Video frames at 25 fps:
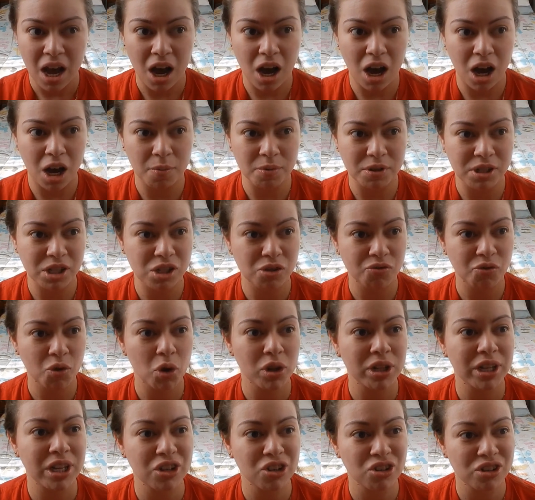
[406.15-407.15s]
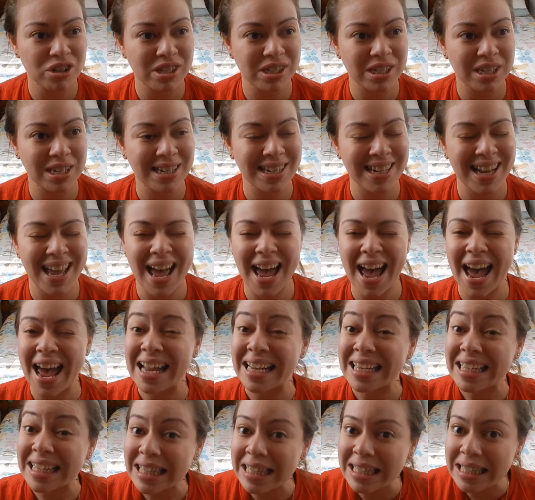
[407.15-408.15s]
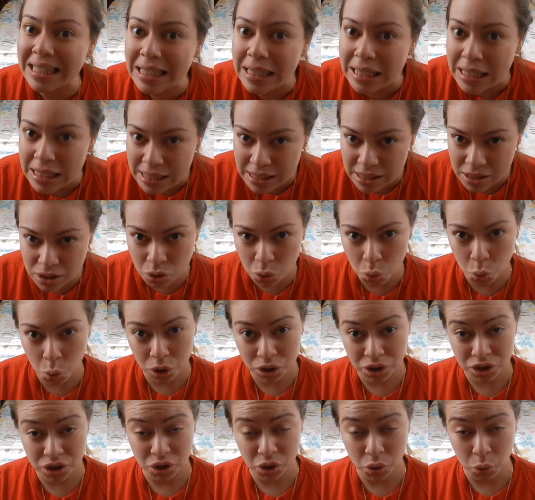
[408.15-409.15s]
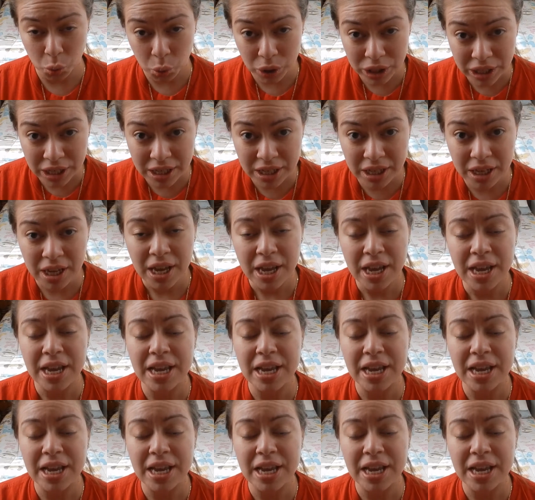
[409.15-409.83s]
Exfoliate your skin at least once a week.